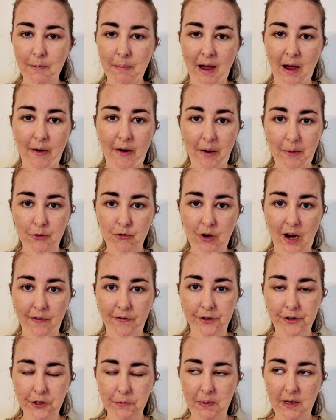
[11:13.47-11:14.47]
about our
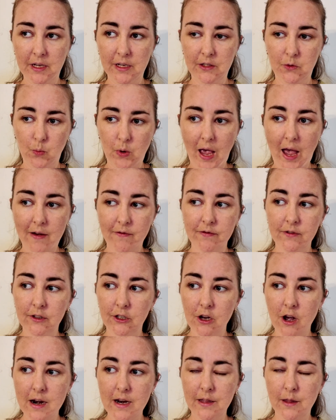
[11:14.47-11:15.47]
travels because we
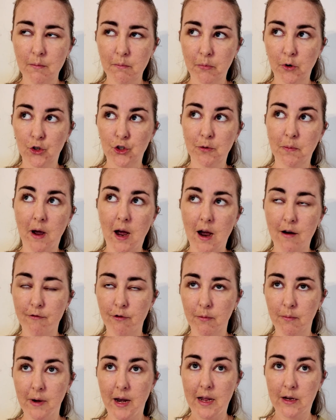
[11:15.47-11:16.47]
haven't got anything booked apart
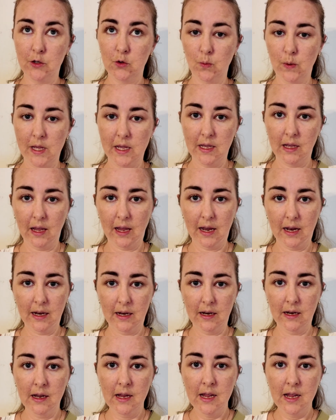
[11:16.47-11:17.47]
from next week
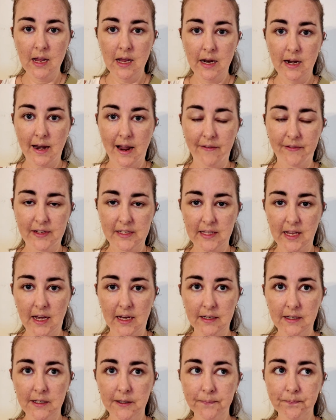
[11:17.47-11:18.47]
in Novi
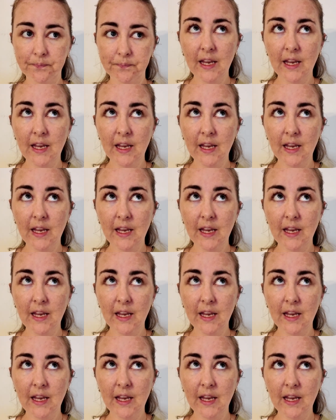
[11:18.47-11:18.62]
Sad.